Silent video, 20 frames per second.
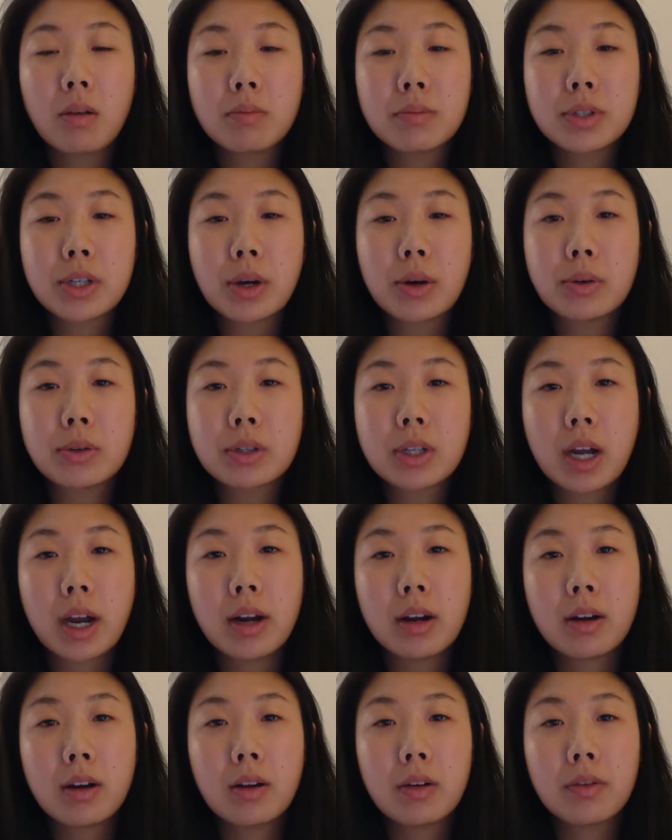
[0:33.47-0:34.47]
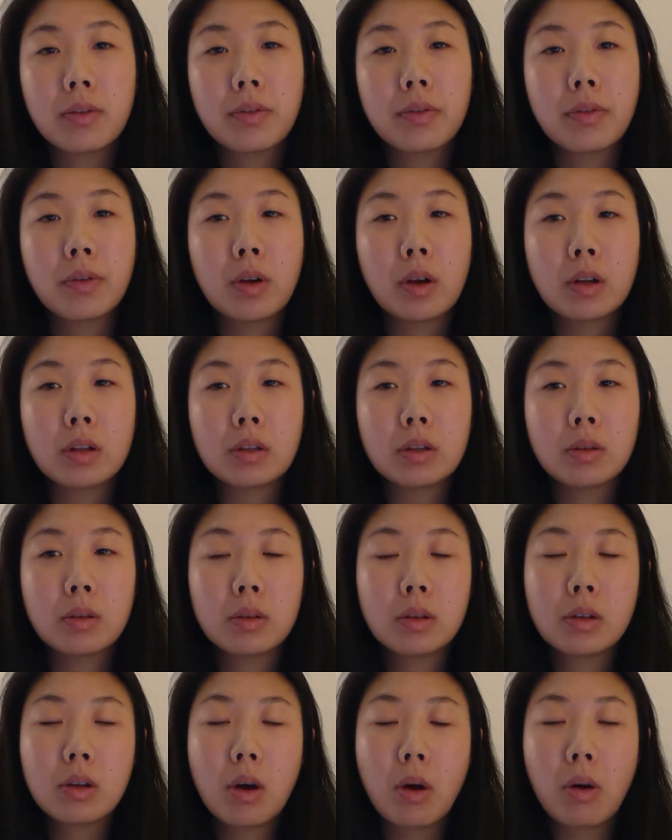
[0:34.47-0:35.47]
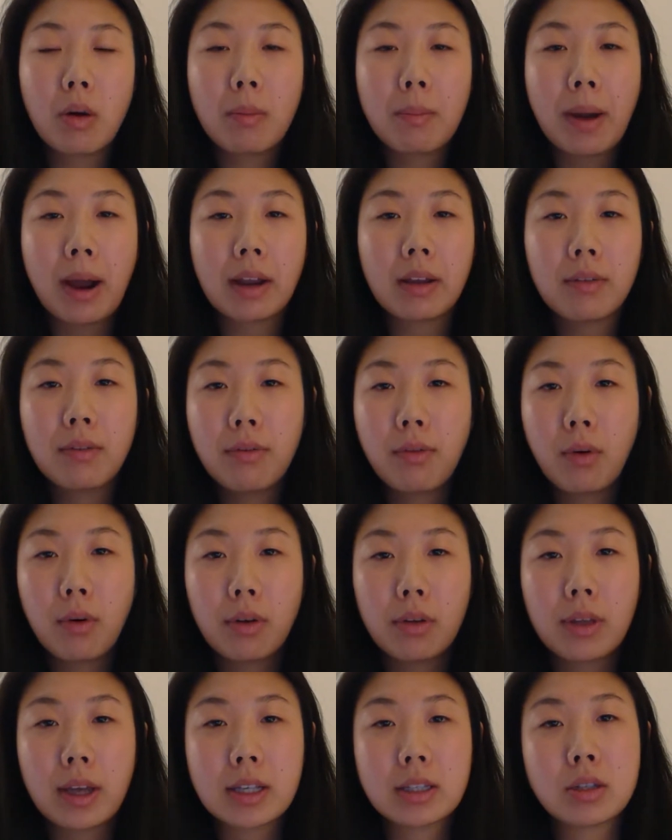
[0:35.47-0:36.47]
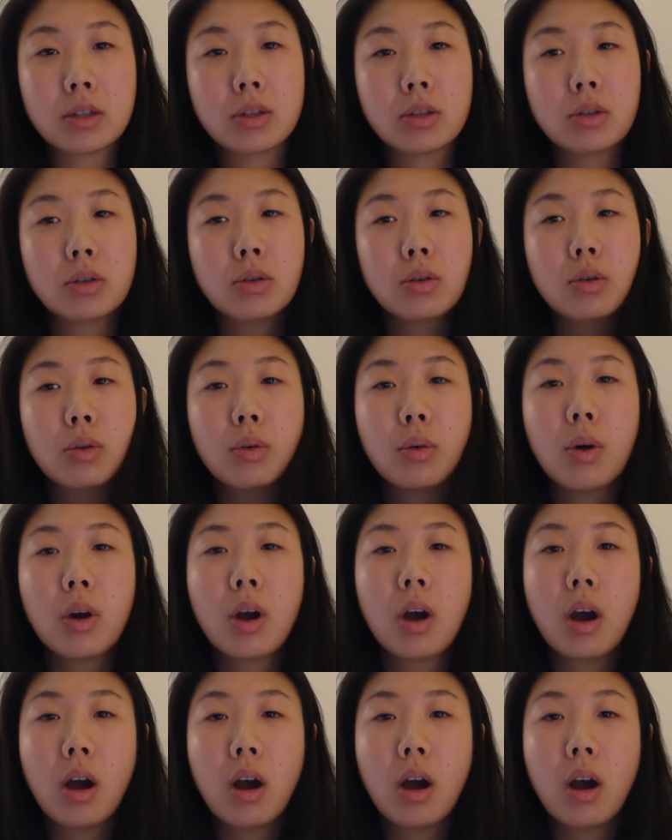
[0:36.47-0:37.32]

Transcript: So I was kind of going back and forth as to